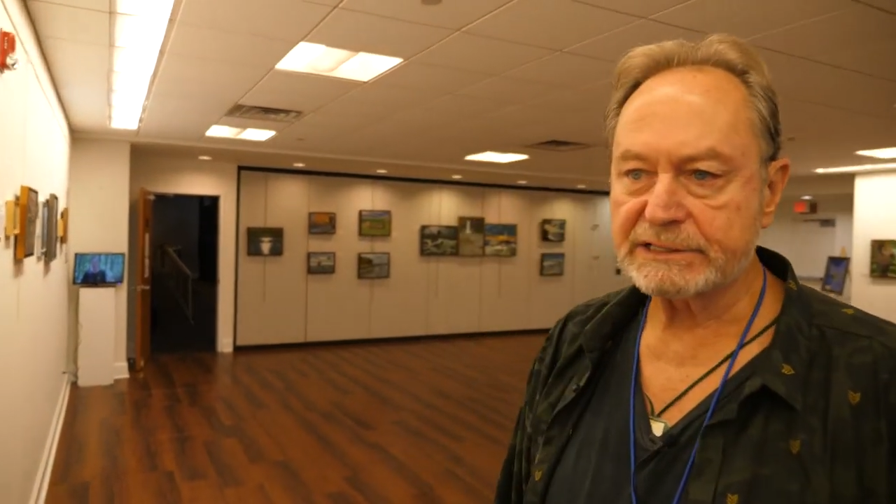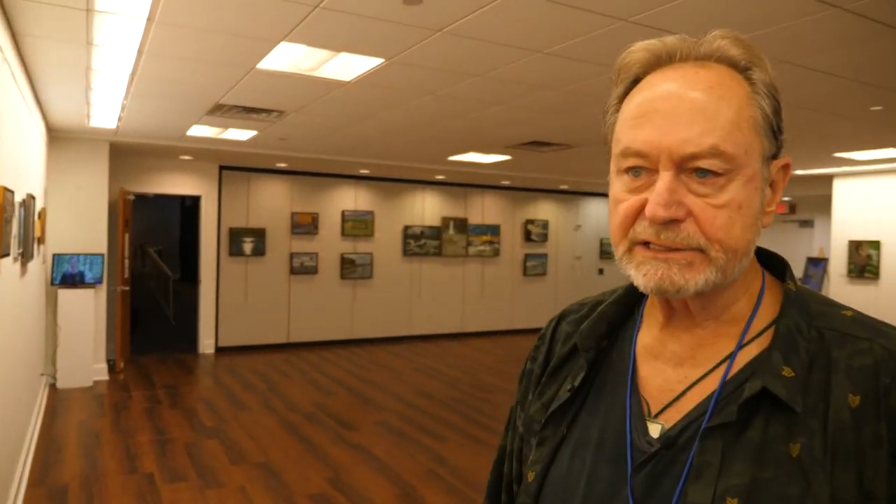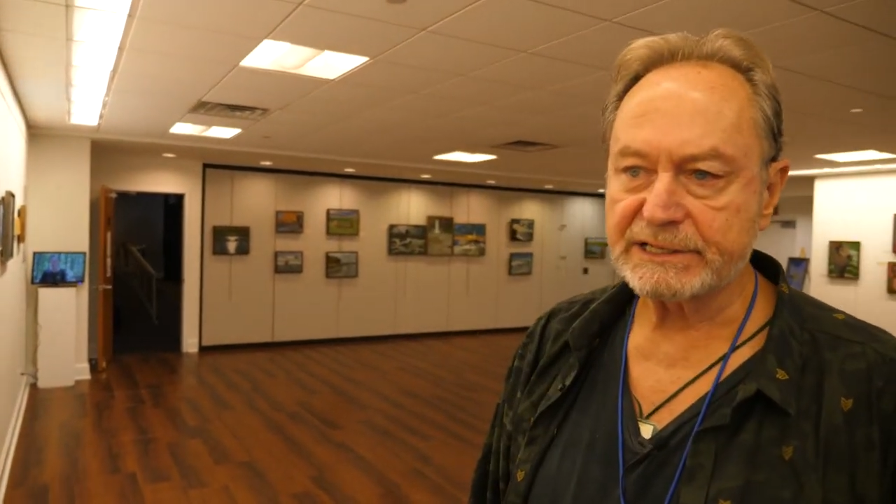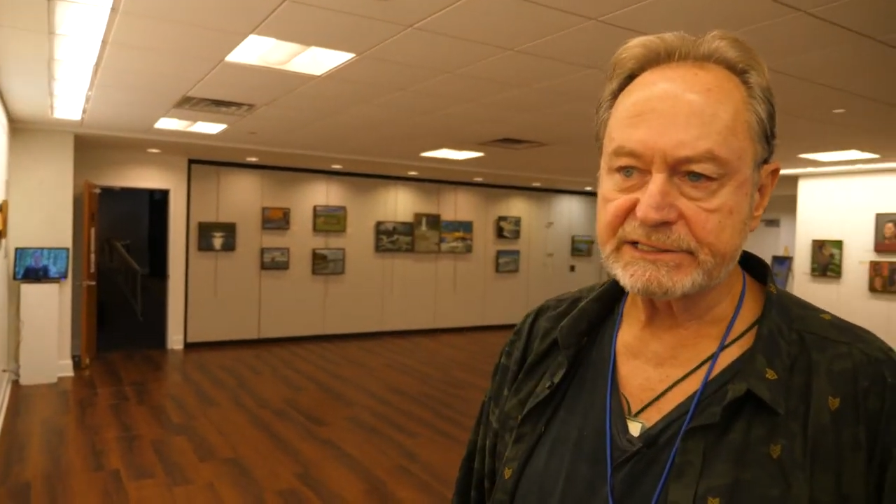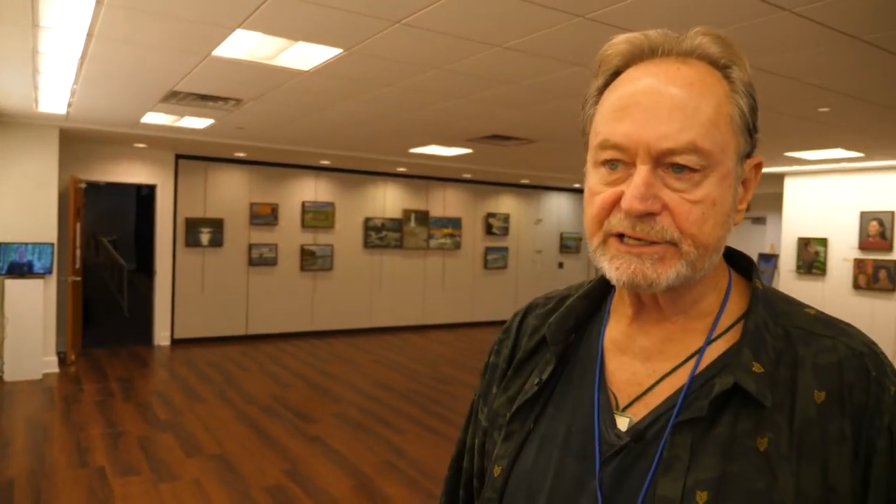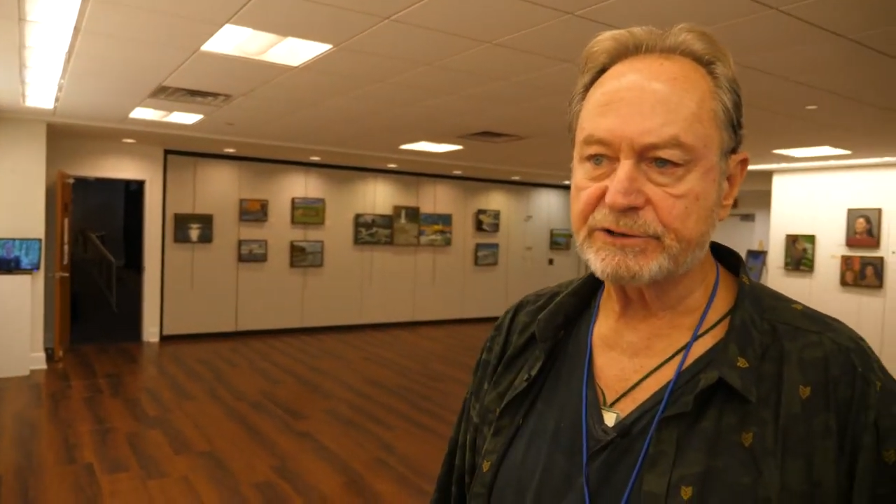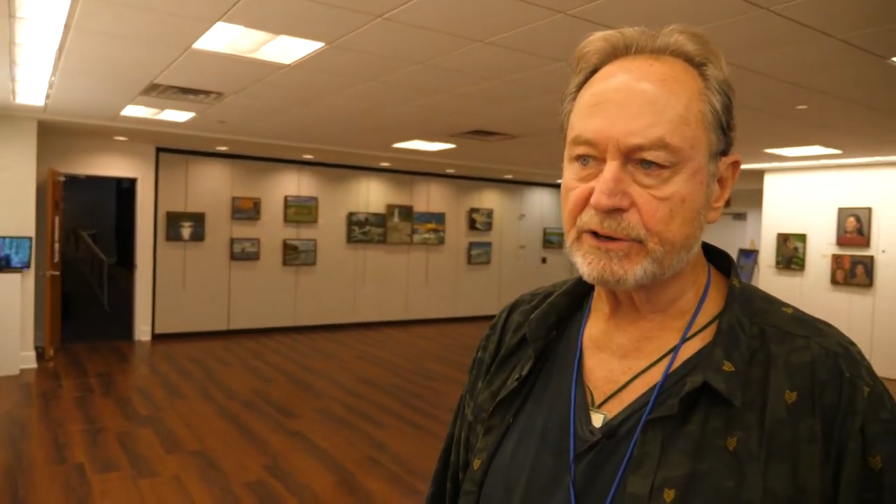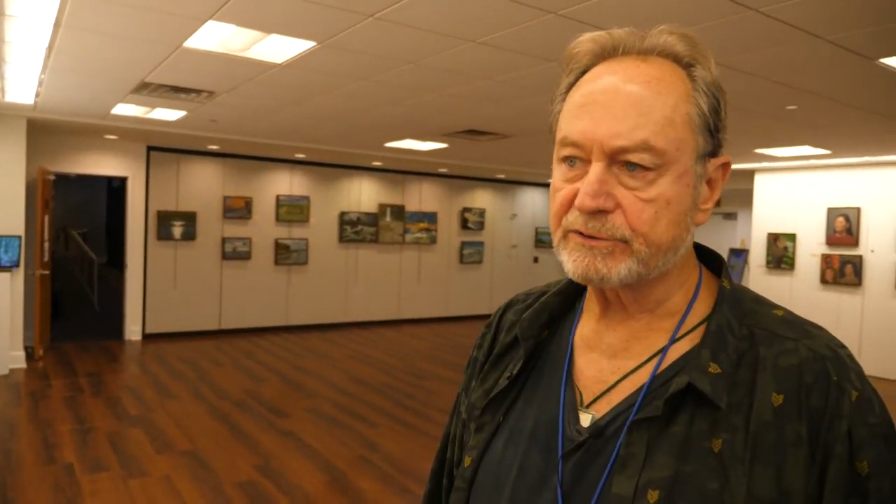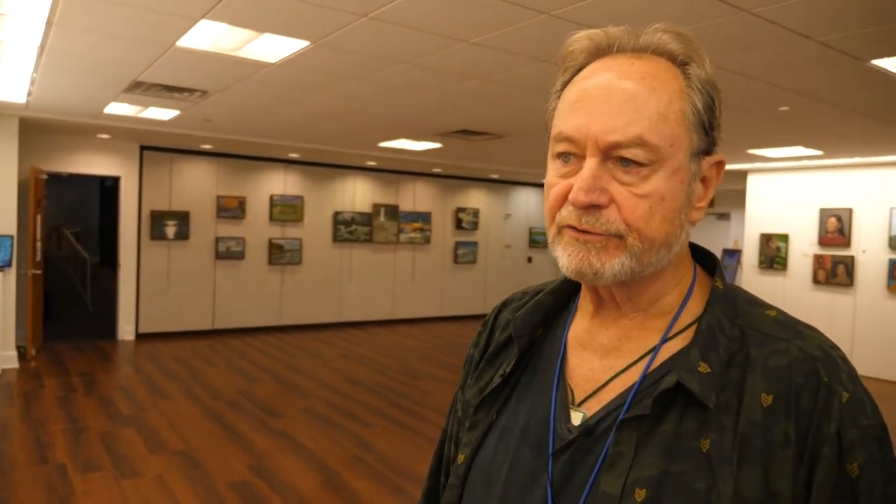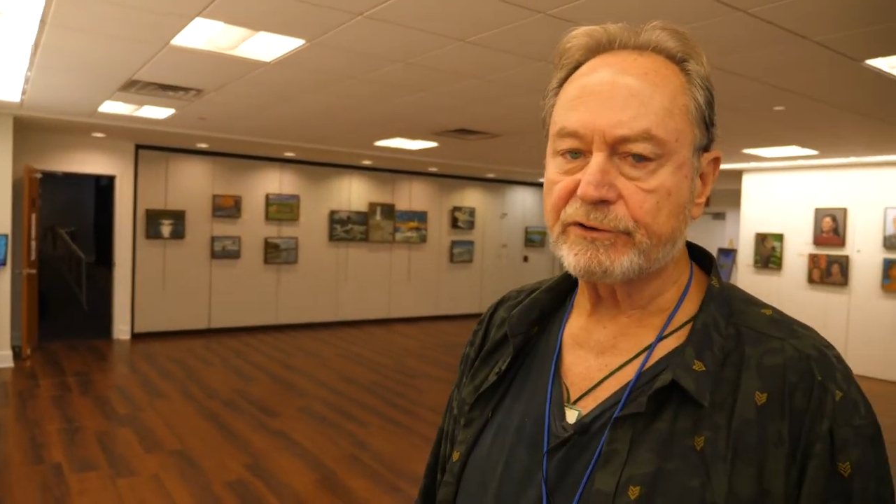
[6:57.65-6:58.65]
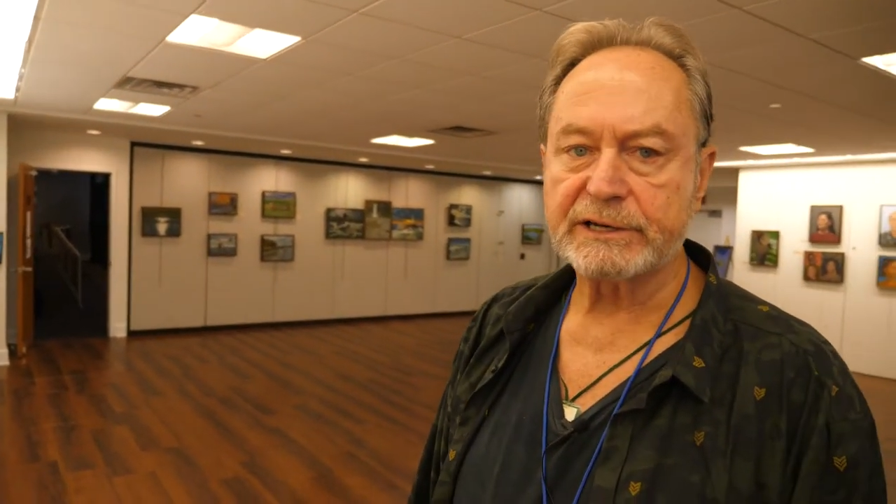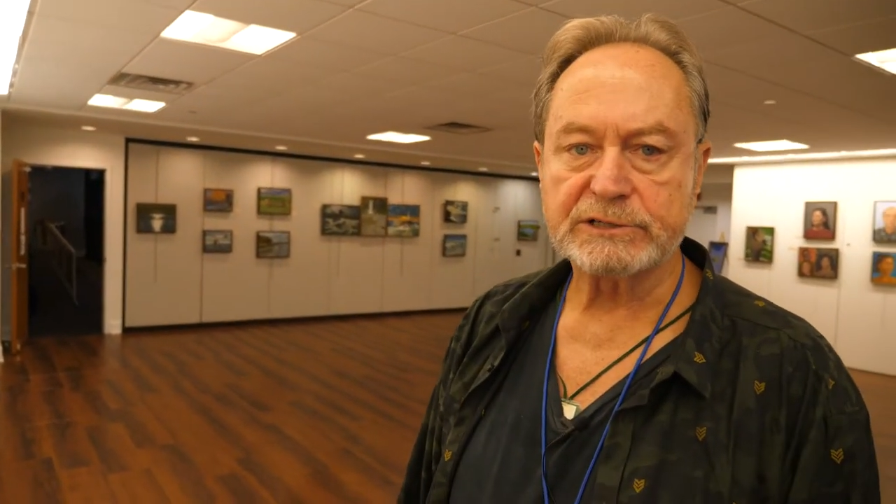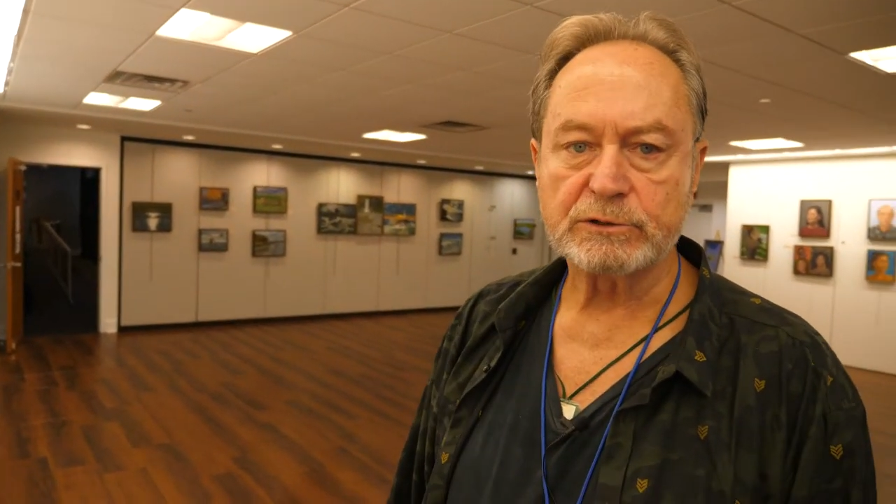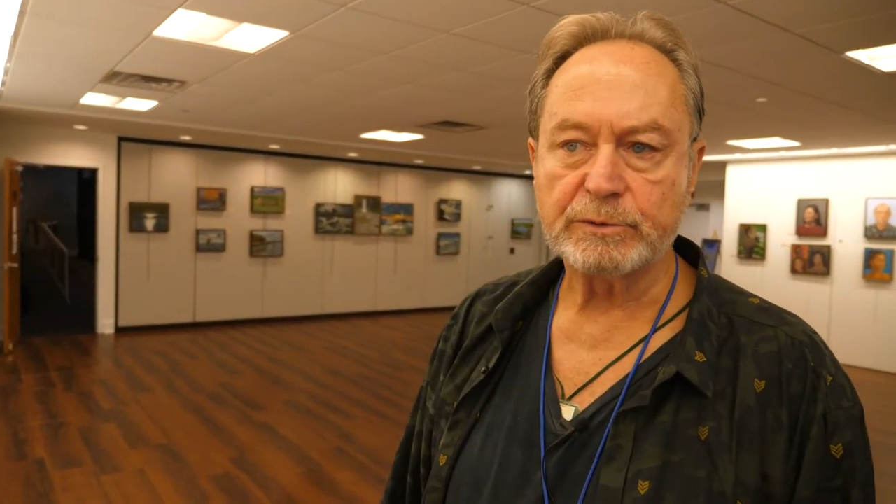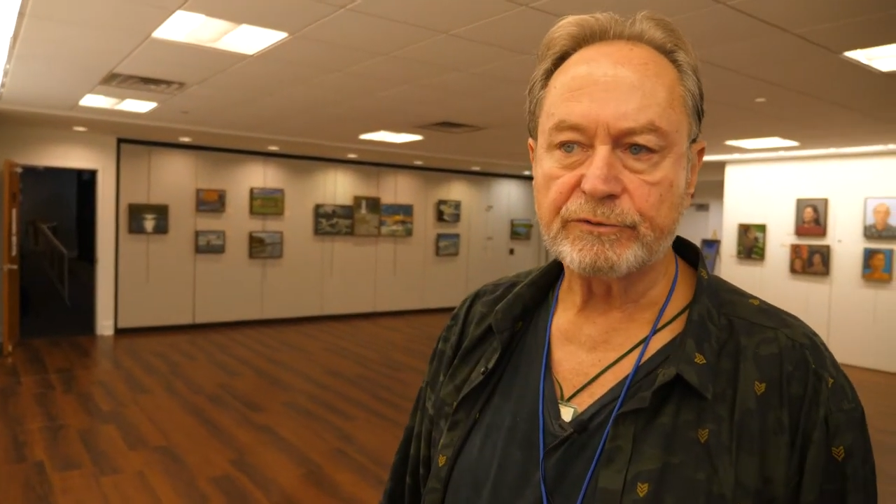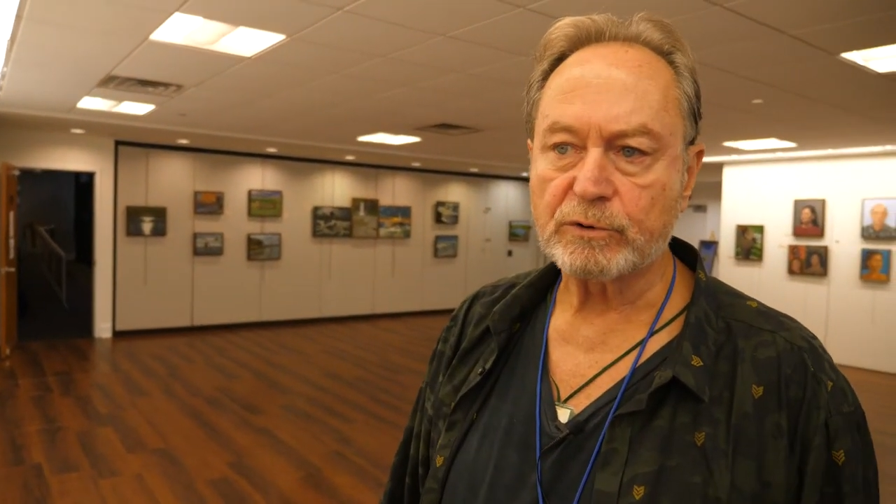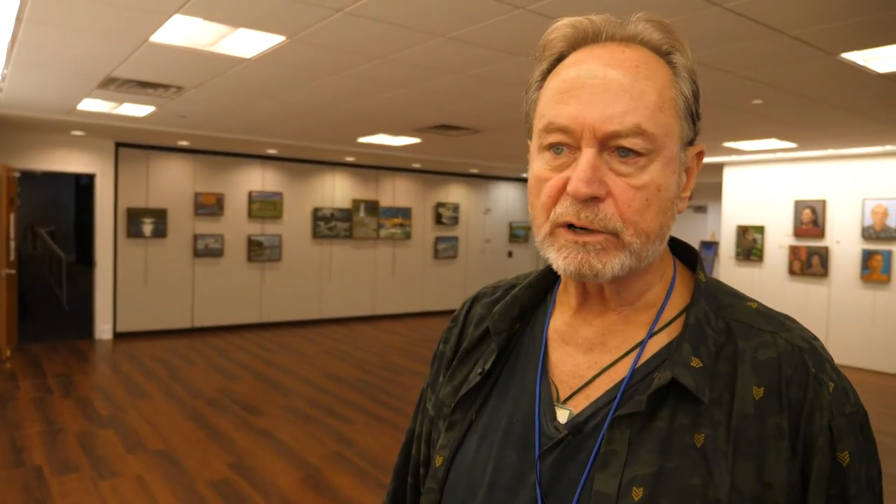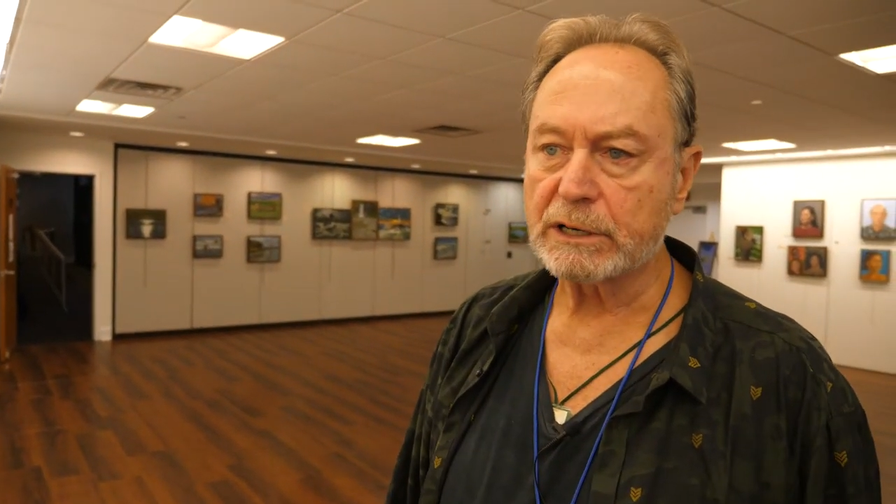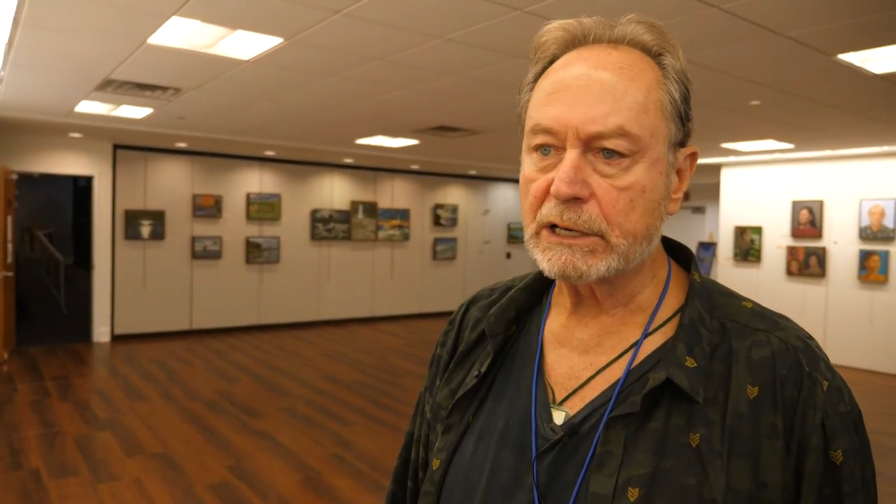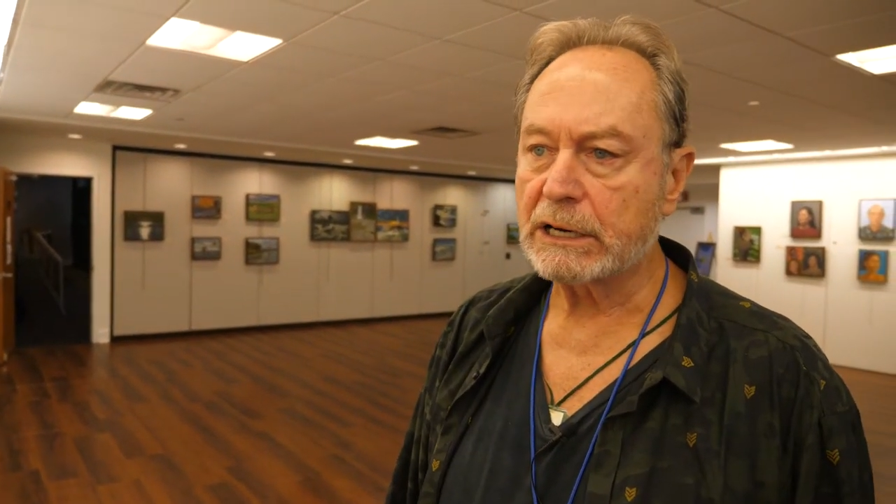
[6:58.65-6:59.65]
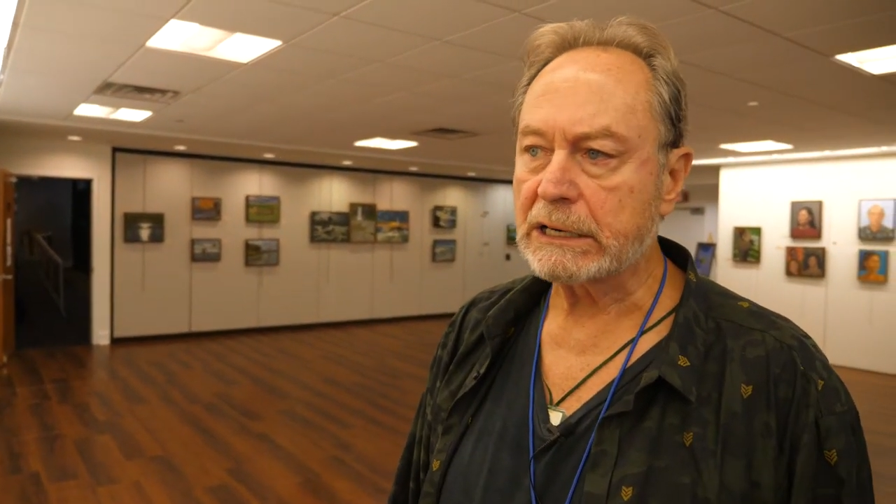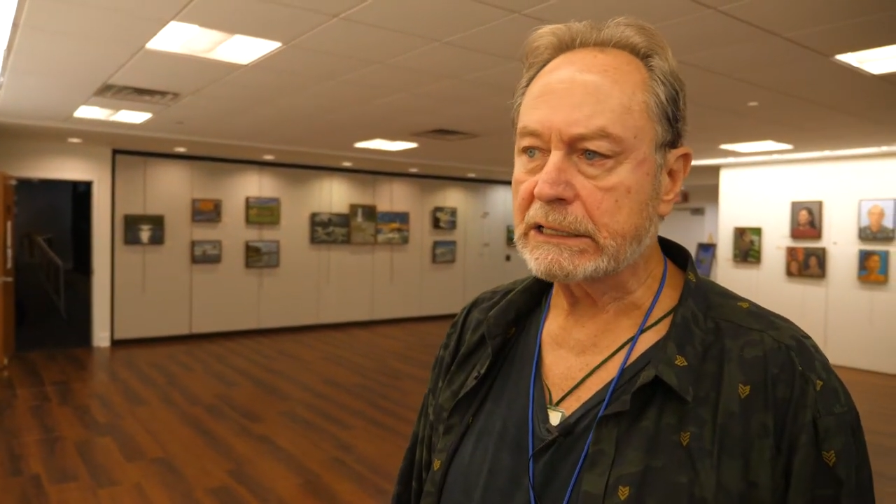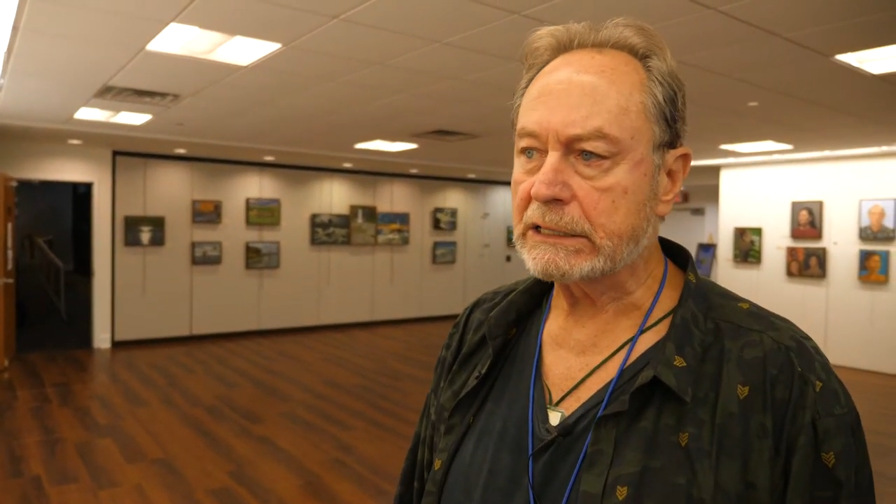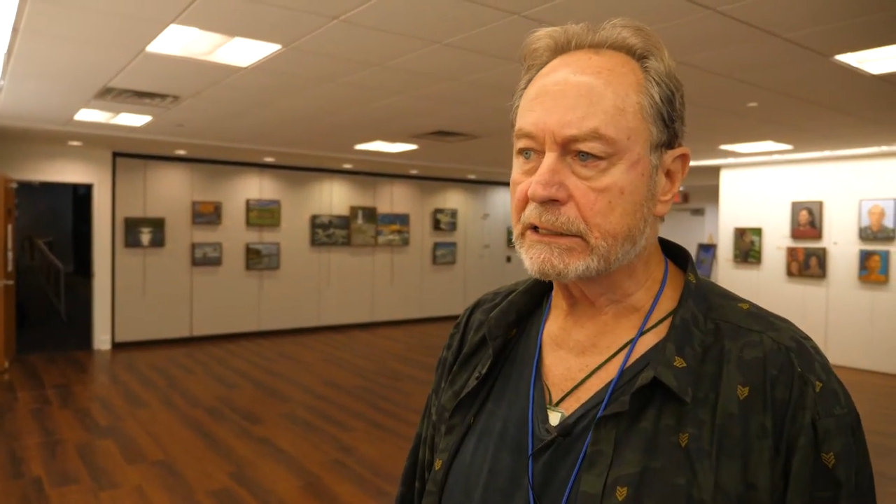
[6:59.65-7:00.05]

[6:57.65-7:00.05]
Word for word: as I said to you, I was in flight school before I I,